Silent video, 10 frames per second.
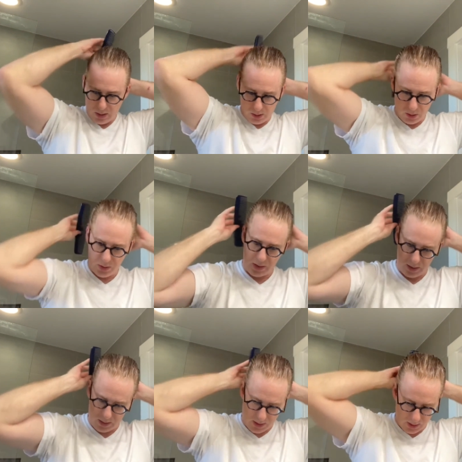Goes
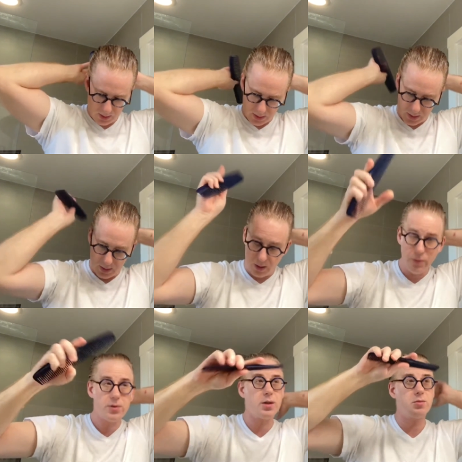in easily
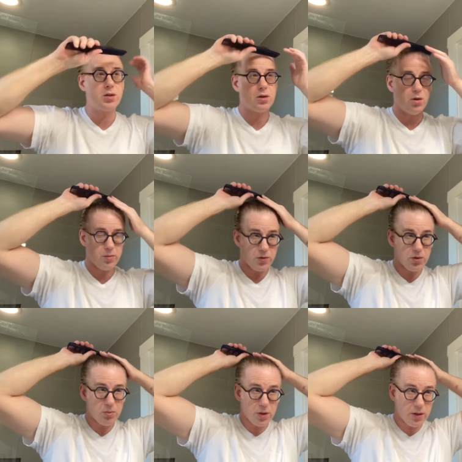enough, seems to comb
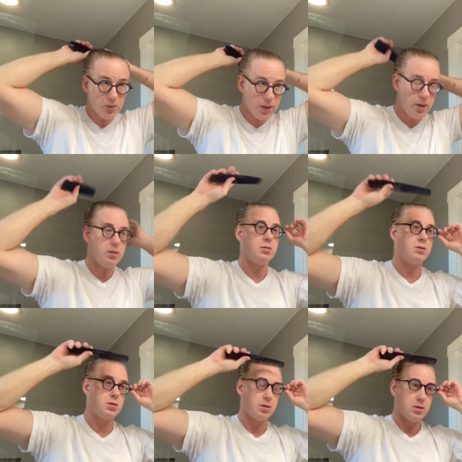through pretty well.
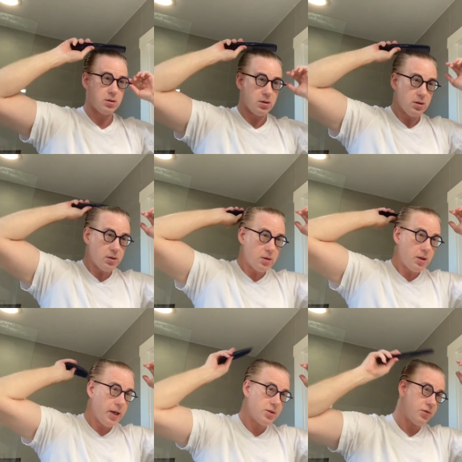
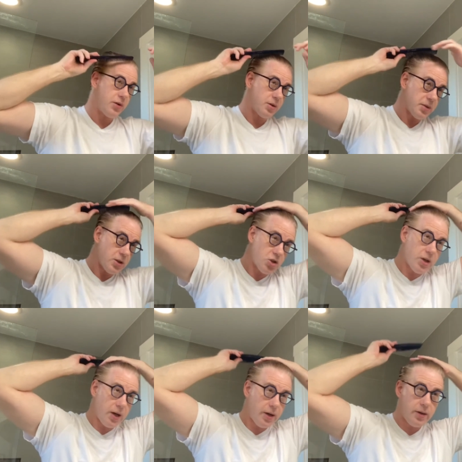Has a fair bit of
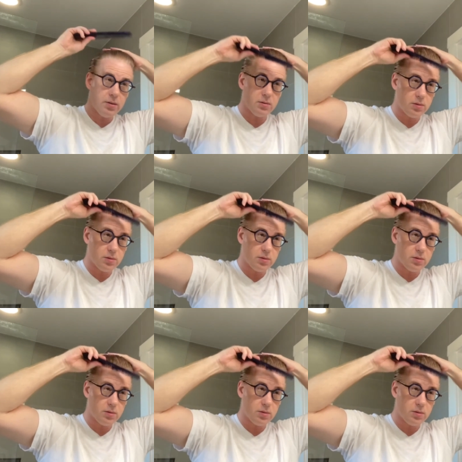shine.